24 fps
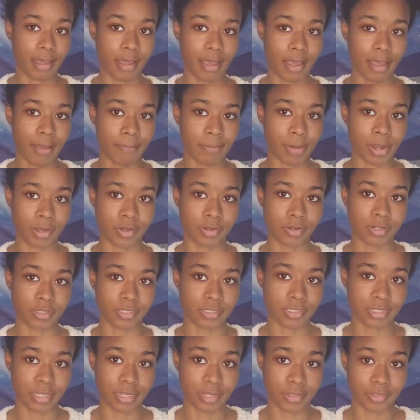I'm not going to
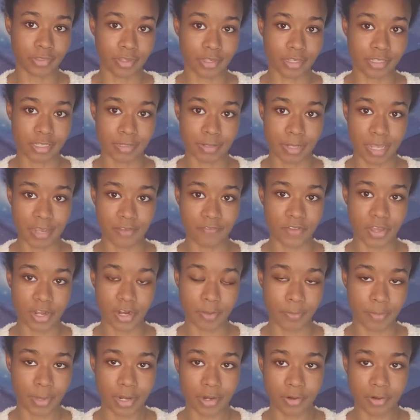say things like
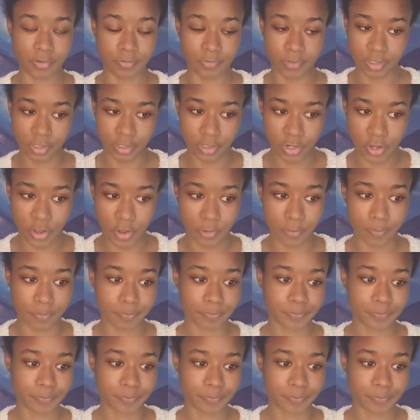venom, I don't really know.